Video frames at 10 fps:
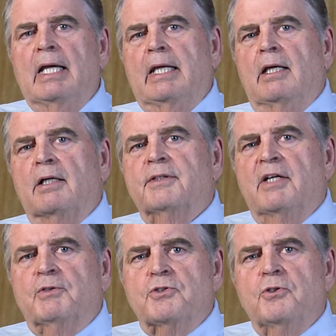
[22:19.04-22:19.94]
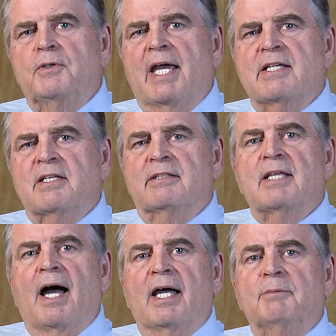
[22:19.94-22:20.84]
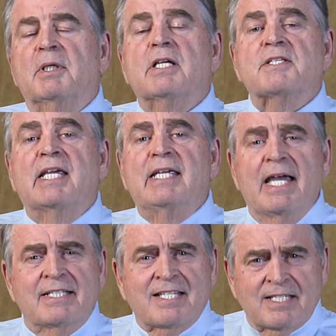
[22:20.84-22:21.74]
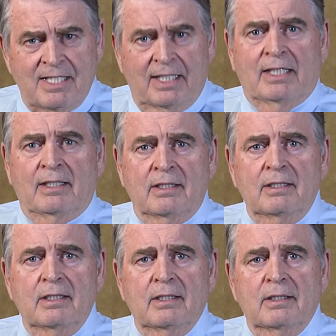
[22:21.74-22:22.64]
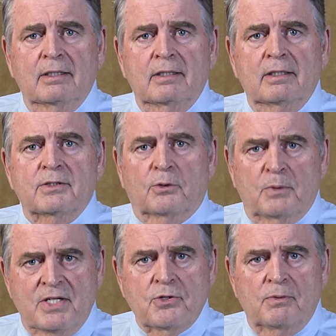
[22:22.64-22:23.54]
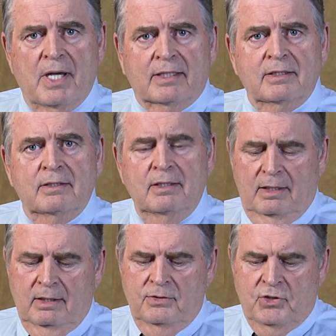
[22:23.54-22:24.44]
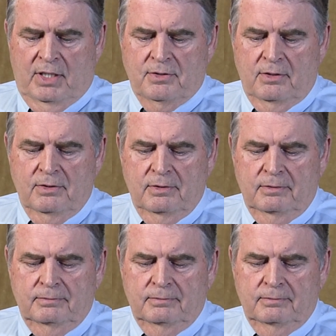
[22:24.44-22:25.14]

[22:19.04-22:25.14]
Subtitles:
He hung there for 2 days and died because he had seen the resurrected Jesus.